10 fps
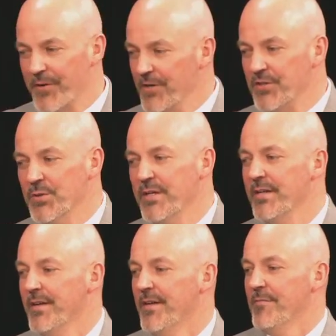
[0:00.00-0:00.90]
going to do it,
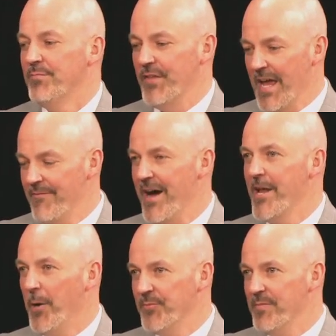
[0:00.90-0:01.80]
but they have not
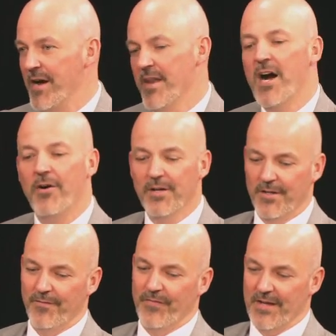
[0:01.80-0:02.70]
helped them out. Now,
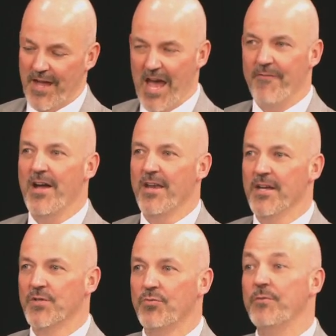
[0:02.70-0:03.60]
the caveat
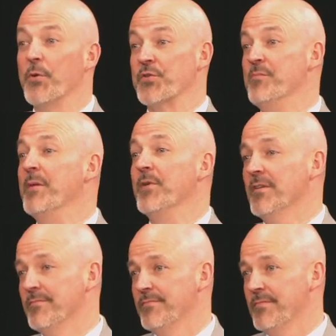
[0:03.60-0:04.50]
is, will voters remember
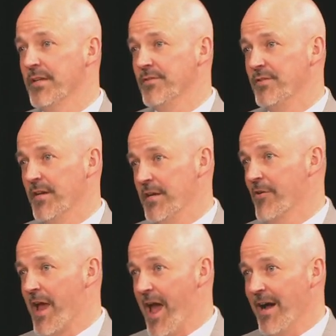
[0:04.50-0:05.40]
in a year
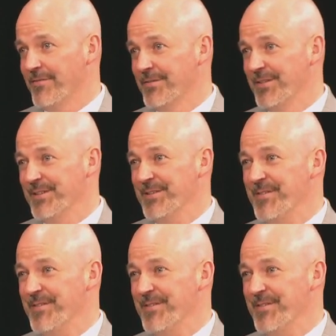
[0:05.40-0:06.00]
and a half? That's true.